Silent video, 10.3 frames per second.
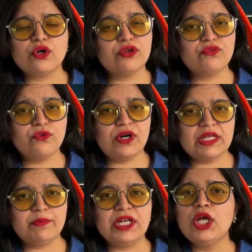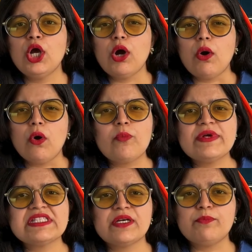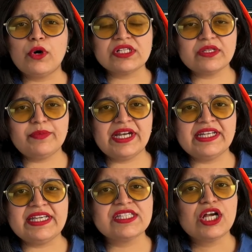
on a foldable opens up possibilities